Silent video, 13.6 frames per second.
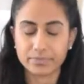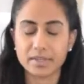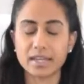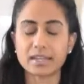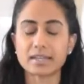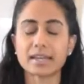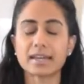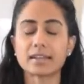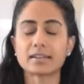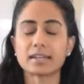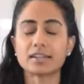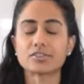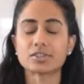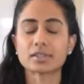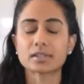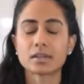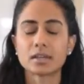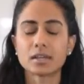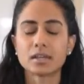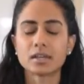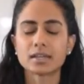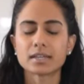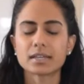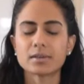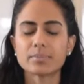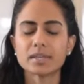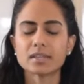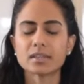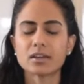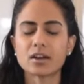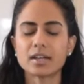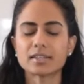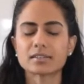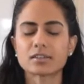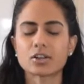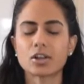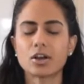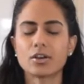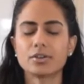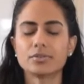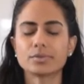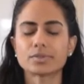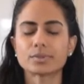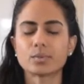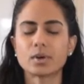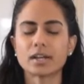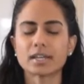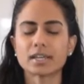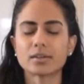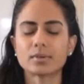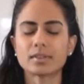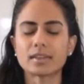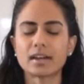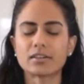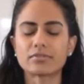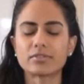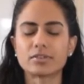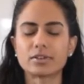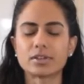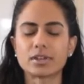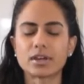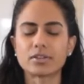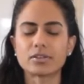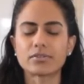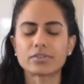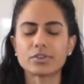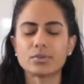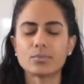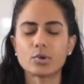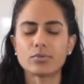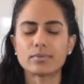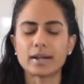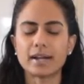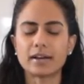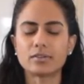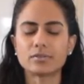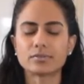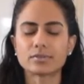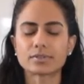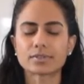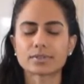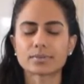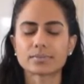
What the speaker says: And again here, just keeping the eyes closed, working with that for another few more rounds.